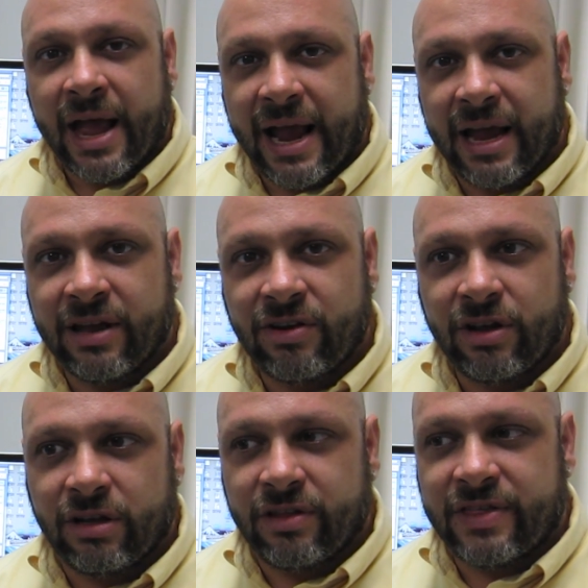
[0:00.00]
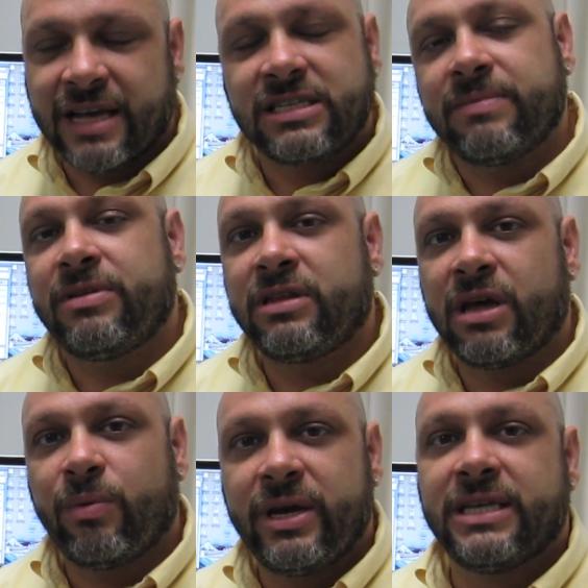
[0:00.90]
And that's something
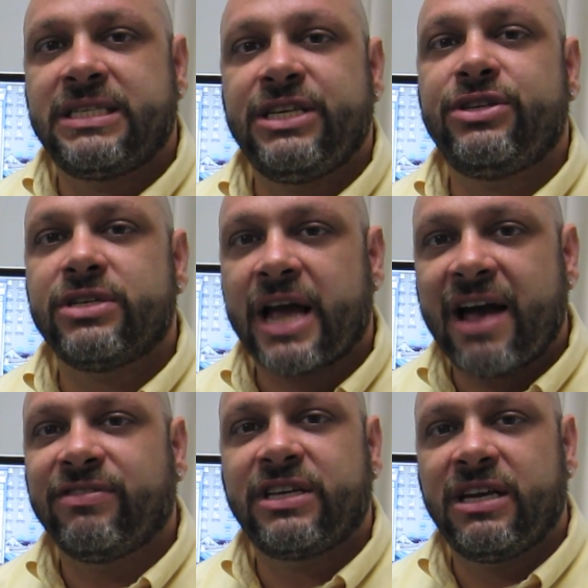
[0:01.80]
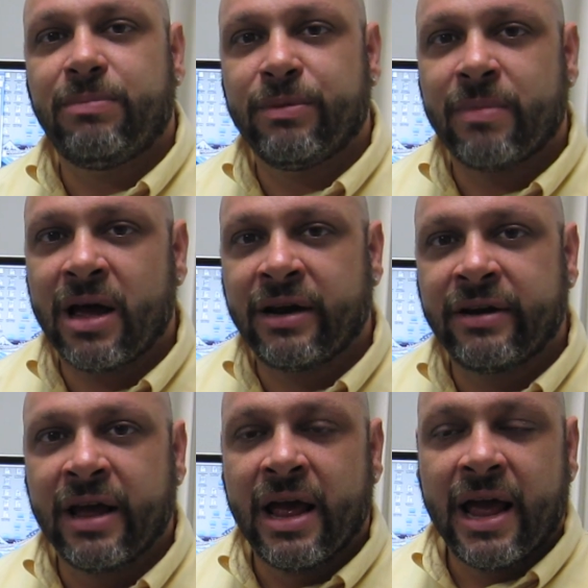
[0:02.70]
that we as teachers have to keep in mind.